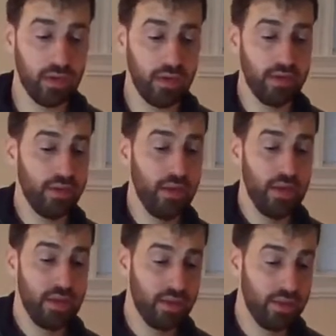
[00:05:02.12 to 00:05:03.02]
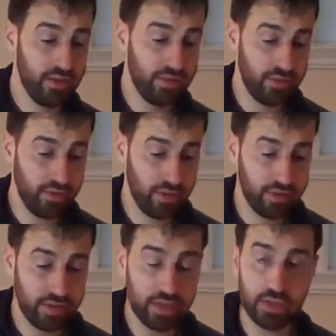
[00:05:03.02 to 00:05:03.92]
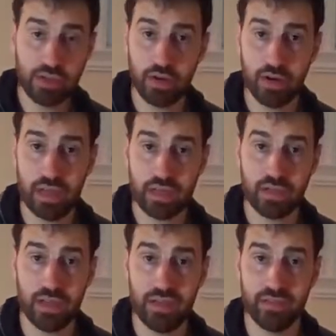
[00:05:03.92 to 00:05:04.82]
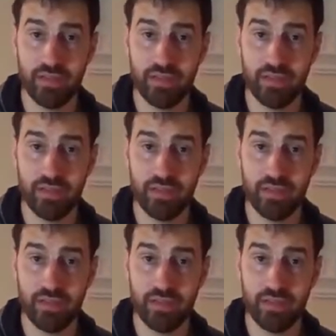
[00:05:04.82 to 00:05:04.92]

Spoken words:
it. This T-shirt actually has the